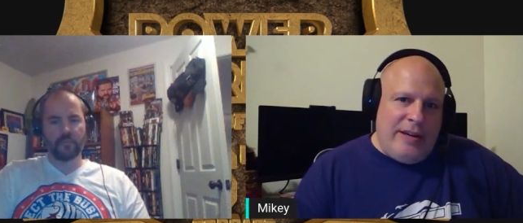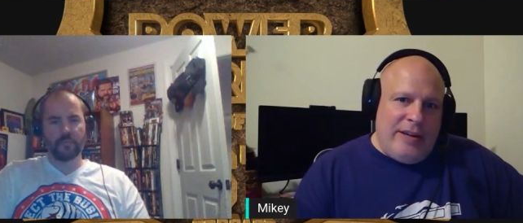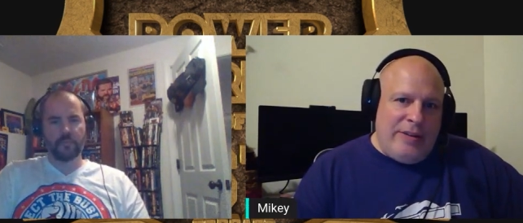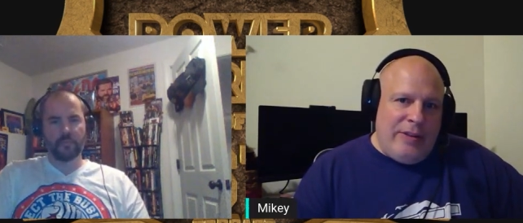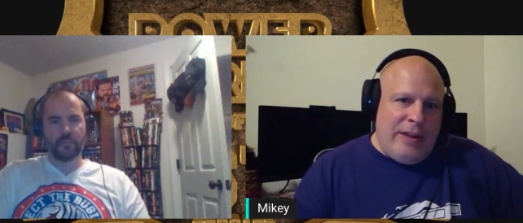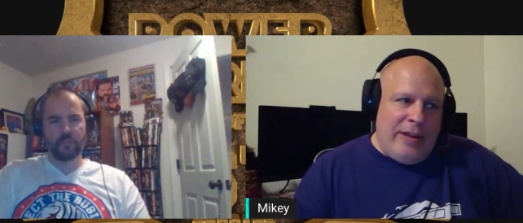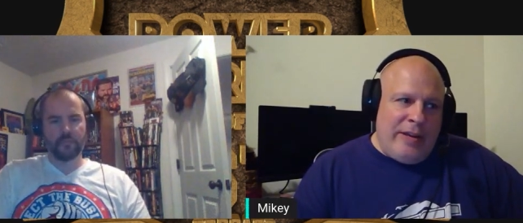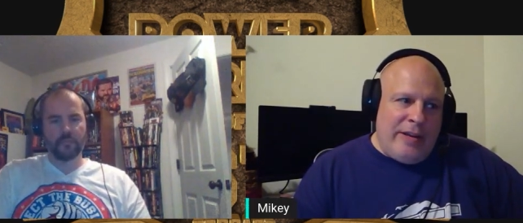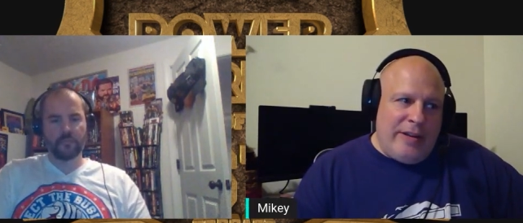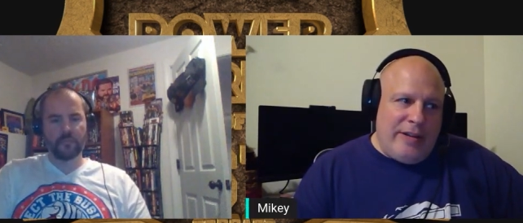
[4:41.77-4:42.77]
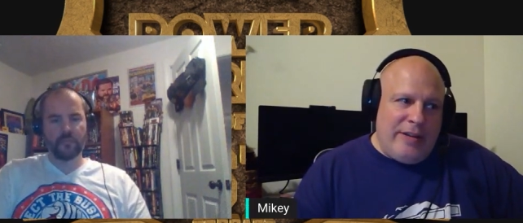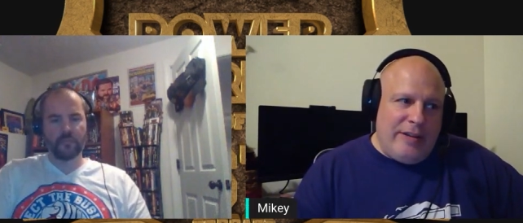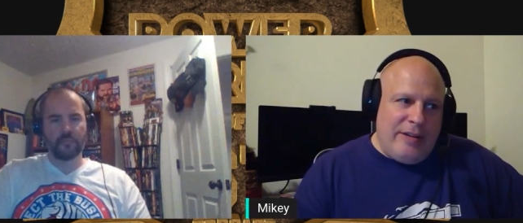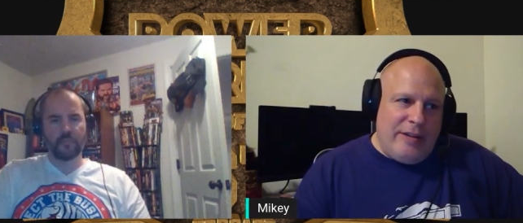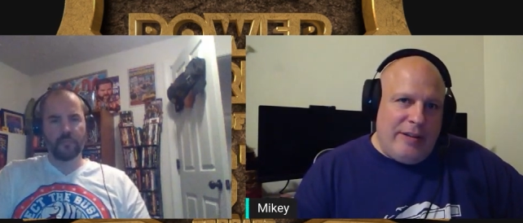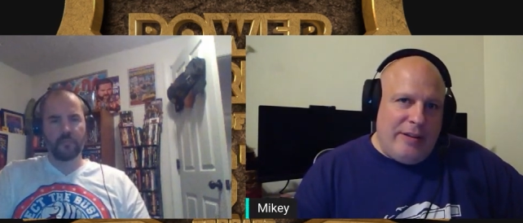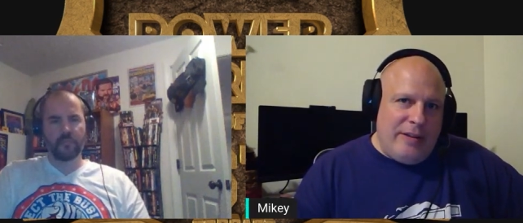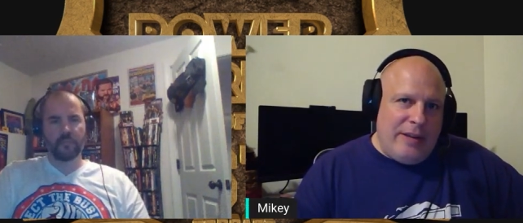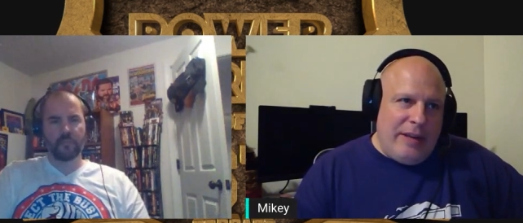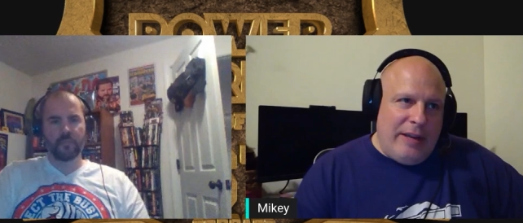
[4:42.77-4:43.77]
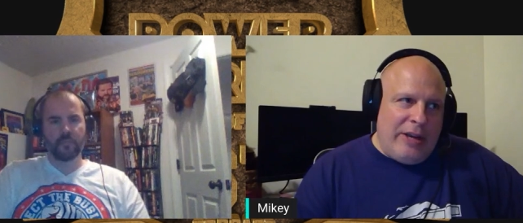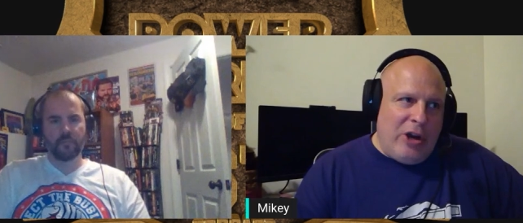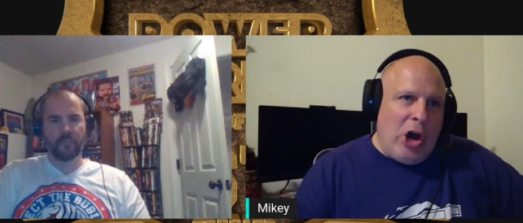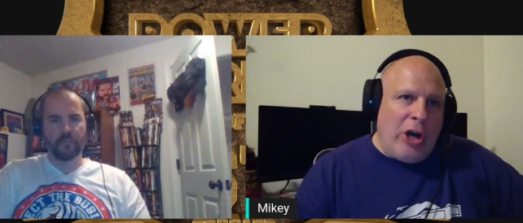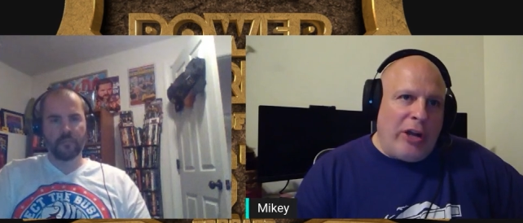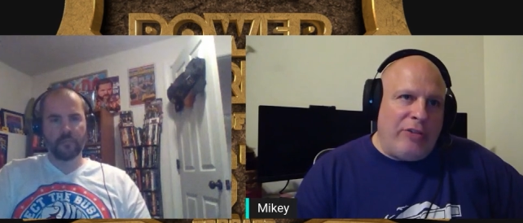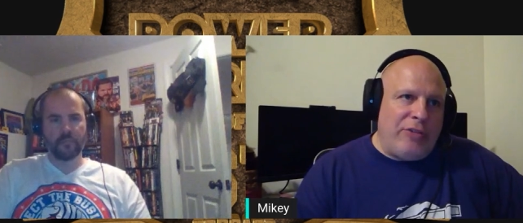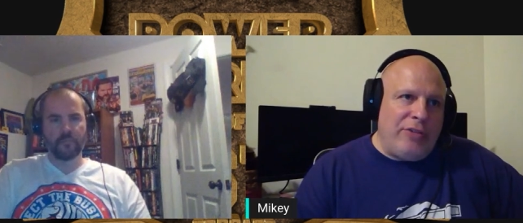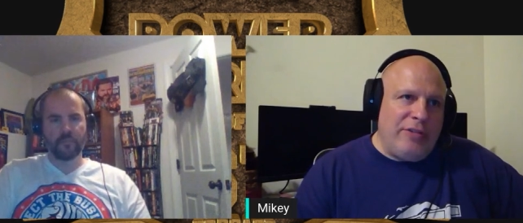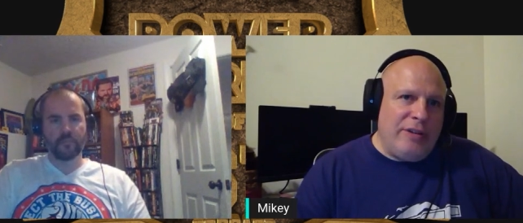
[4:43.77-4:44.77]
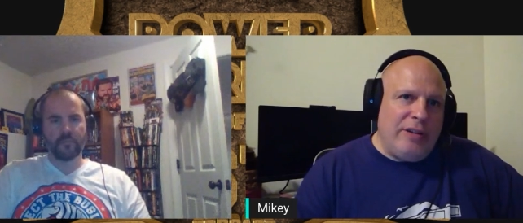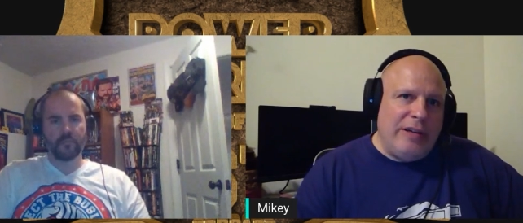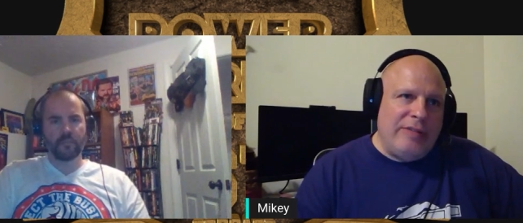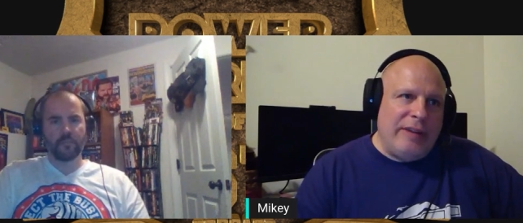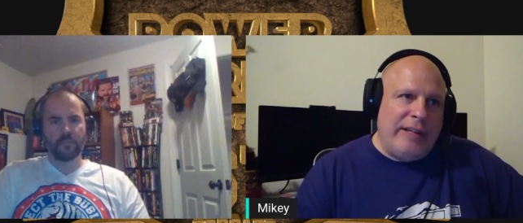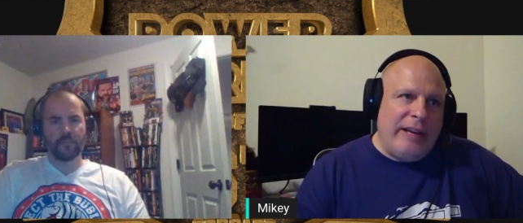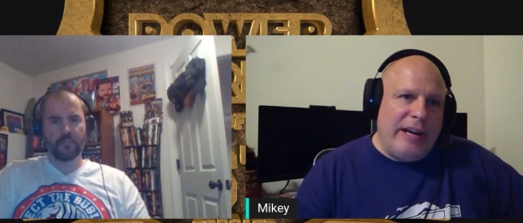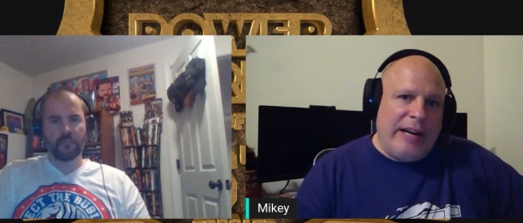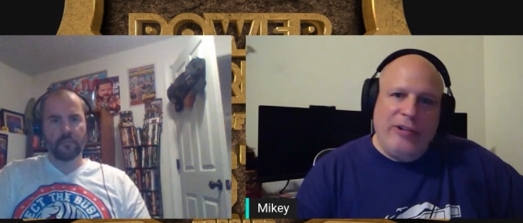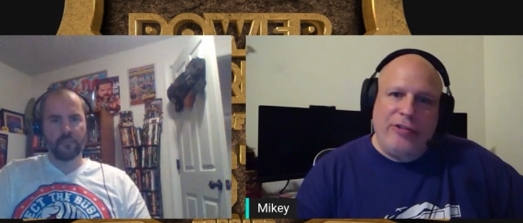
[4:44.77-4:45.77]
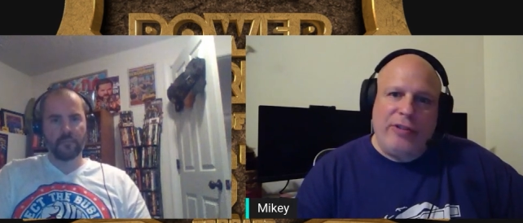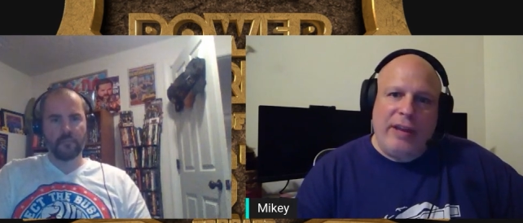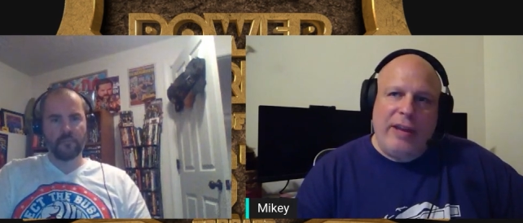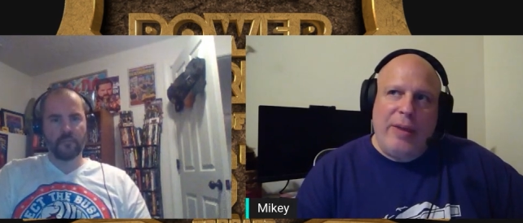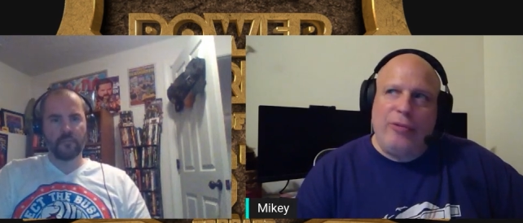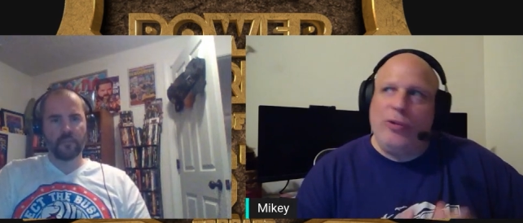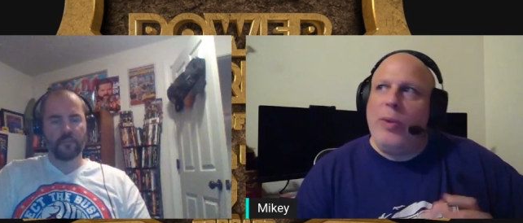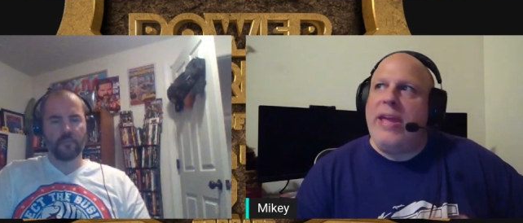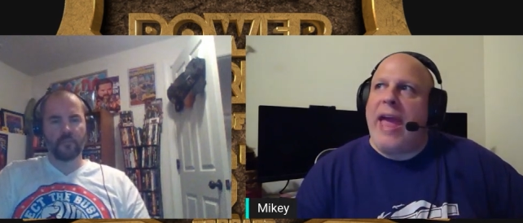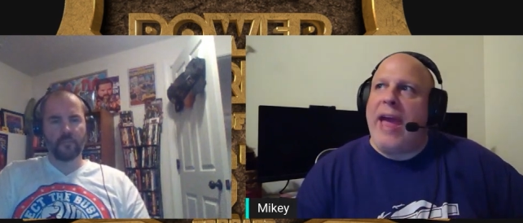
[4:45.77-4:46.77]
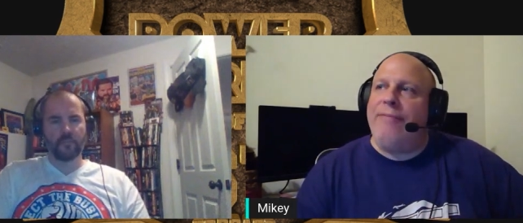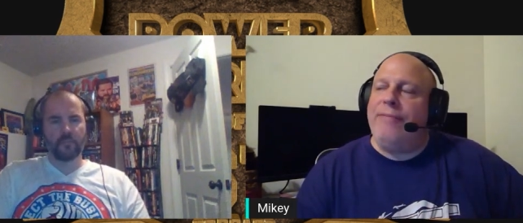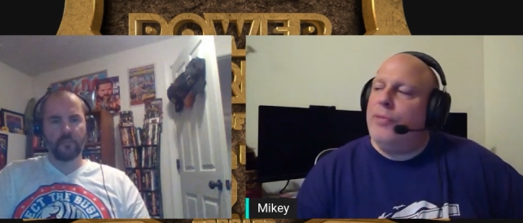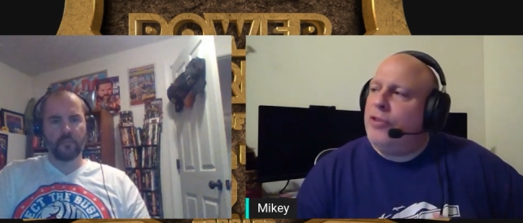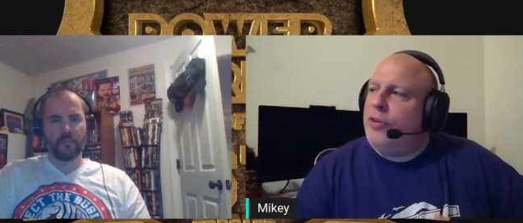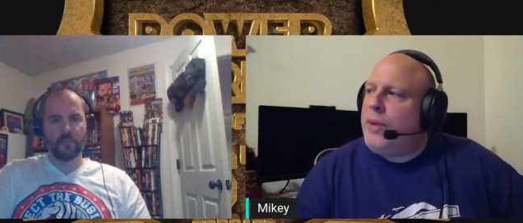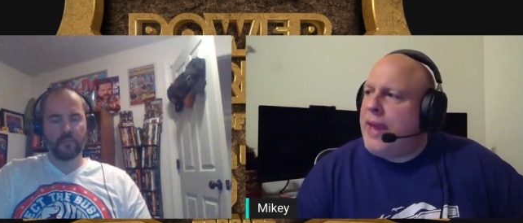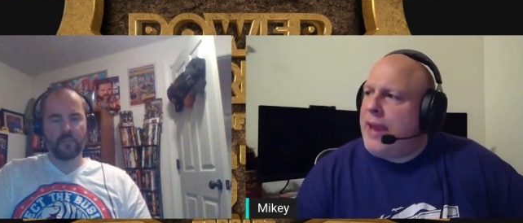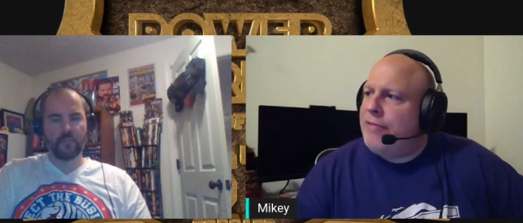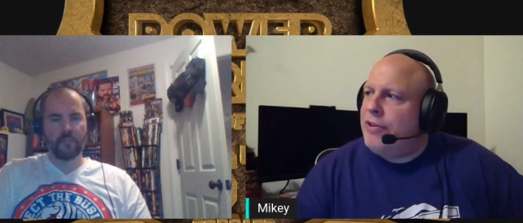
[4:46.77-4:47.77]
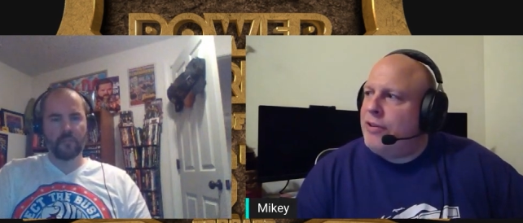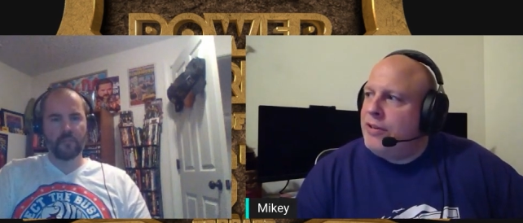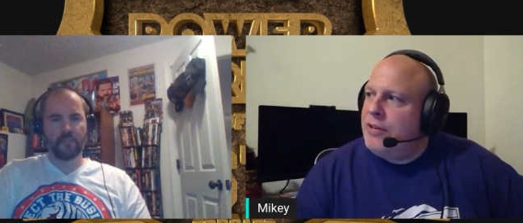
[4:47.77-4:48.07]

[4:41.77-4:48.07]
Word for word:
Speaker 1: And then in August of ninety-nine, I just, it was the week after, what's the week after?